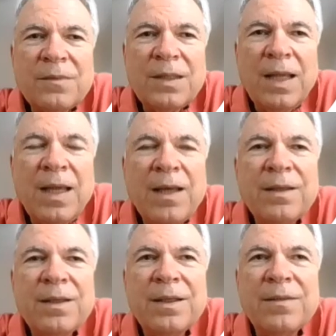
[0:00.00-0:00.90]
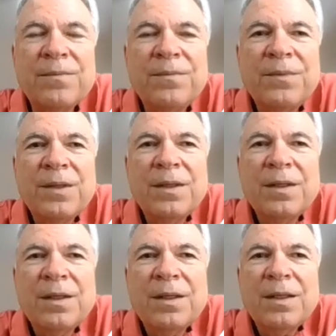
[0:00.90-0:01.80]
And,
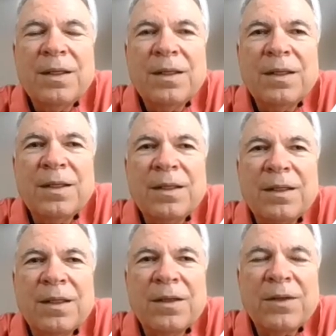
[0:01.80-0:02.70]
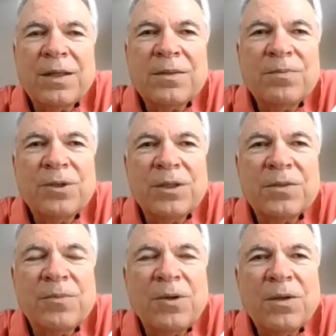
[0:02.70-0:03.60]
you know, that's pretty
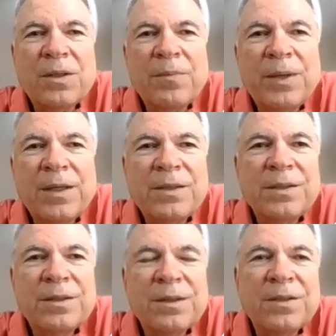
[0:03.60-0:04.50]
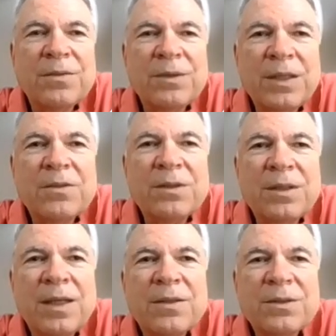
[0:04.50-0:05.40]
small compared to the
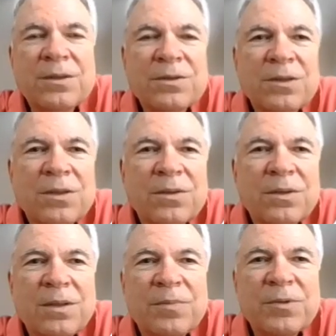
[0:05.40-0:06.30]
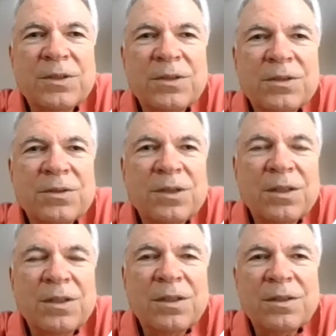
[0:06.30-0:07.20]
300,000 or so procedures
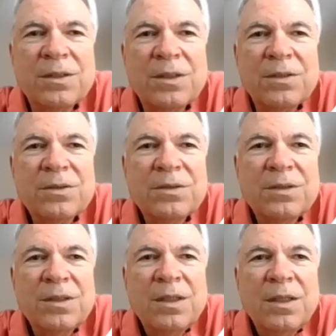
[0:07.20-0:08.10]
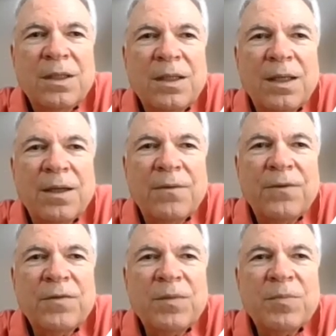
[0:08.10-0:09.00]
done in adults.
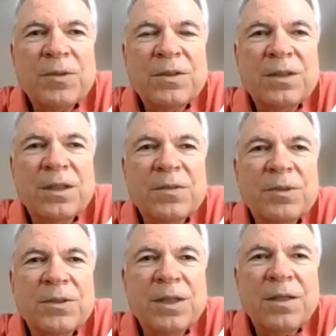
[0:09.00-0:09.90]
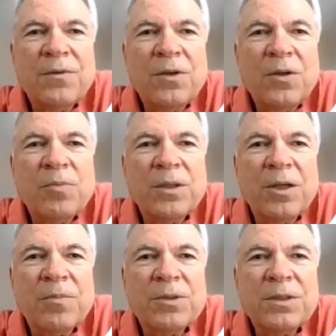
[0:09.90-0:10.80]
56% of all open
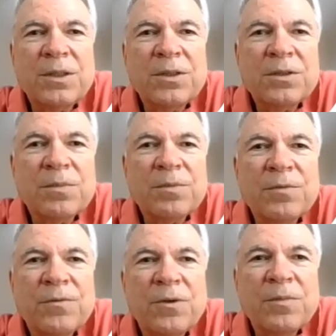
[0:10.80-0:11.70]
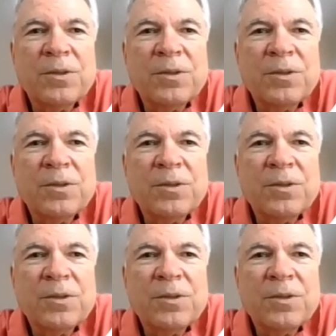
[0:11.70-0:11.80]
heart procedures are performed in